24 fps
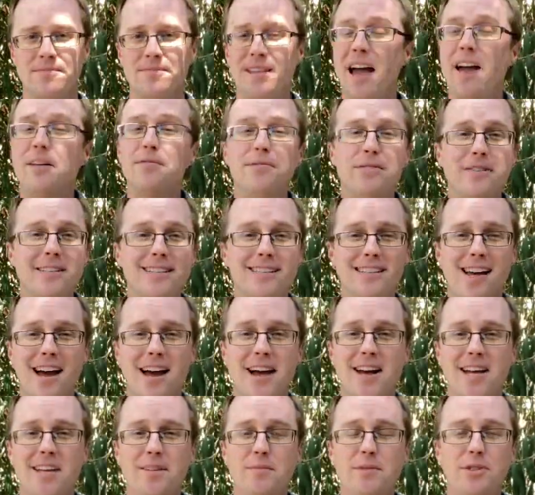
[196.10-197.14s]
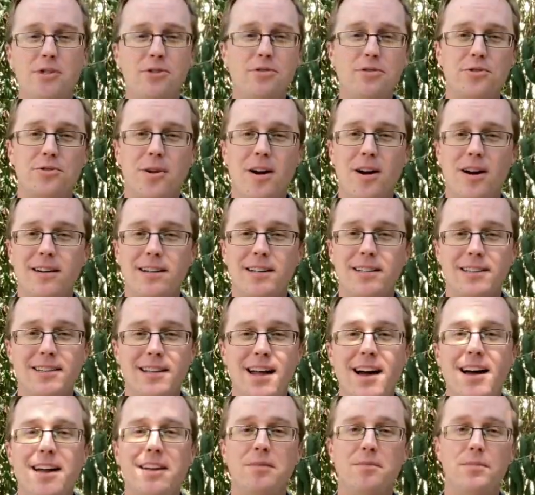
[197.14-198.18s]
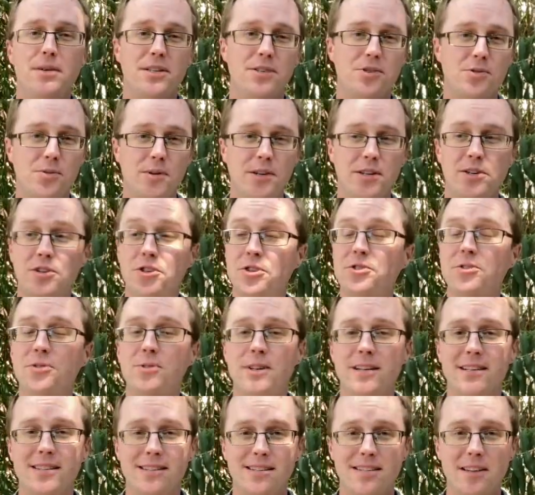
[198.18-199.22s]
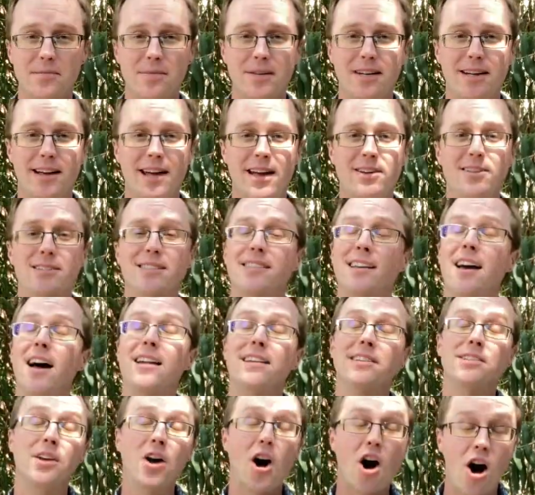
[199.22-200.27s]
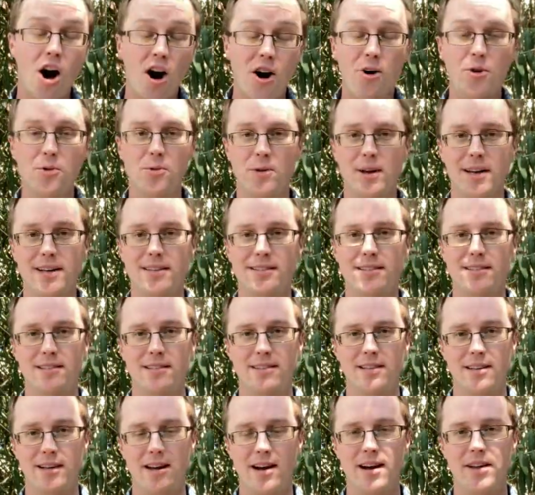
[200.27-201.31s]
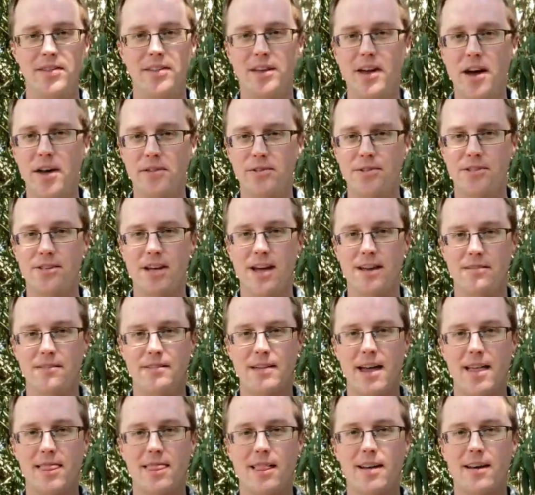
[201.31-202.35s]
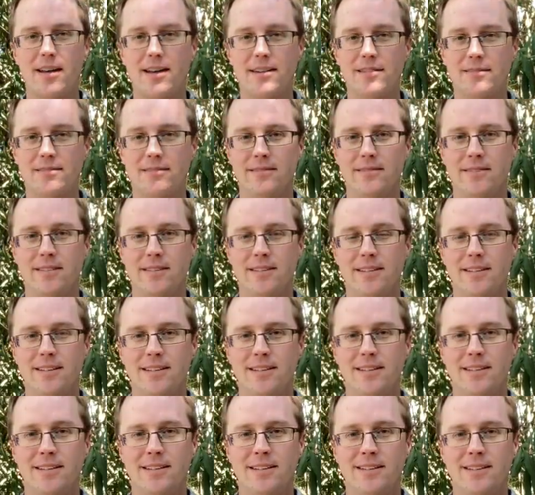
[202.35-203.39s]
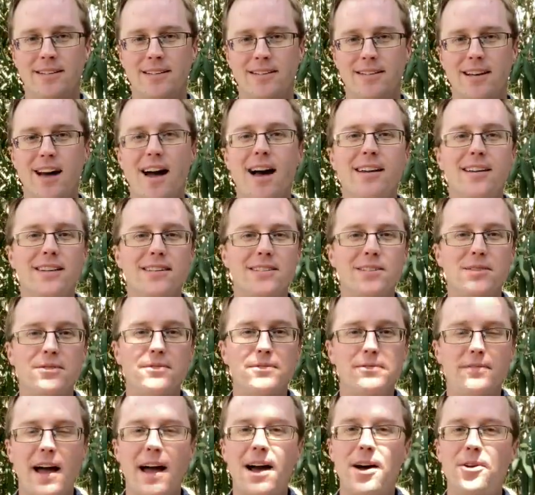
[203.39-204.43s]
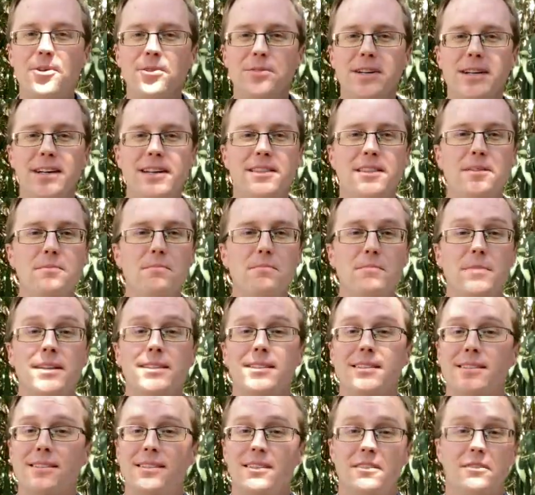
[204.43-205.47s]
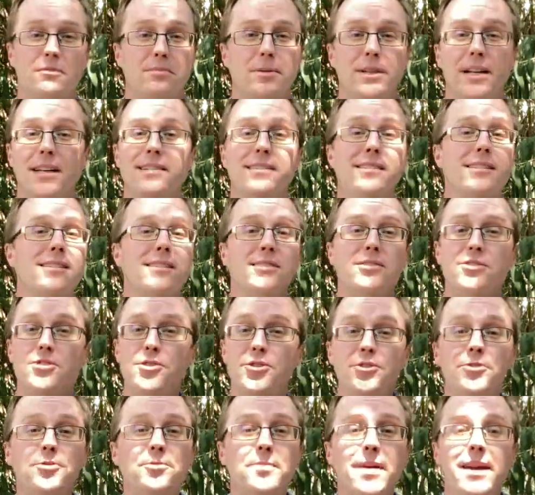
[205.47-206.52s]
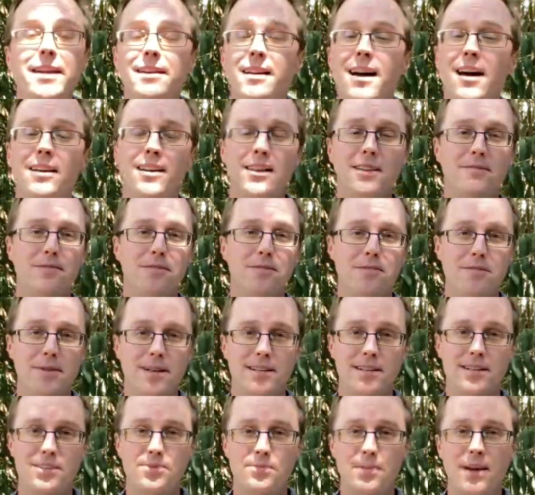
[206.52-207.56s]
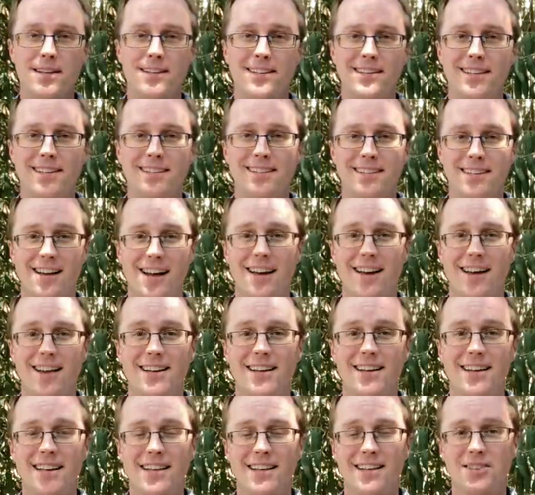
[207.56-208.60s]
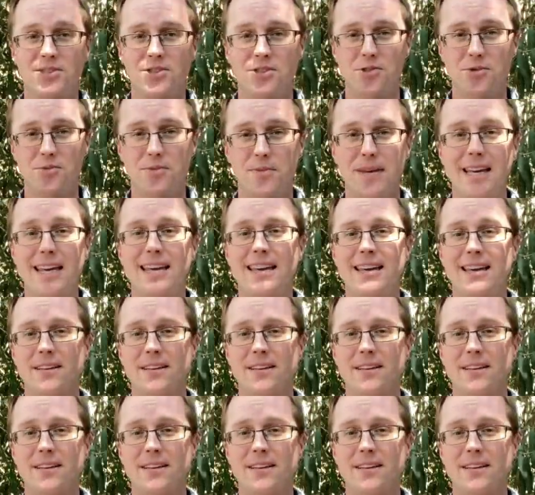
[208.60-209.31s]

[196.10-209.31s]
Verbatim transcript: Every time you draw a line between you and somebody else, God is always on the other side of that line. God is found in the midst of places you may not even be expecting God to be.